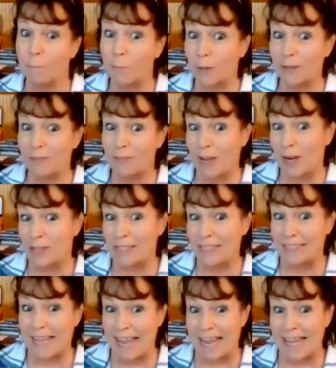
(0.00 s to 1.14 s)
book fair
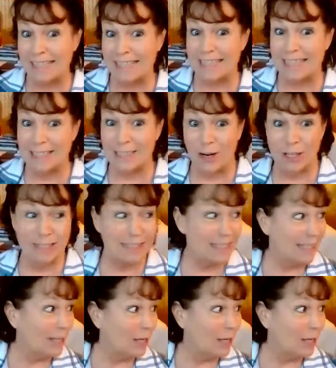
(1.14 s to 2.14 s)
today that starts,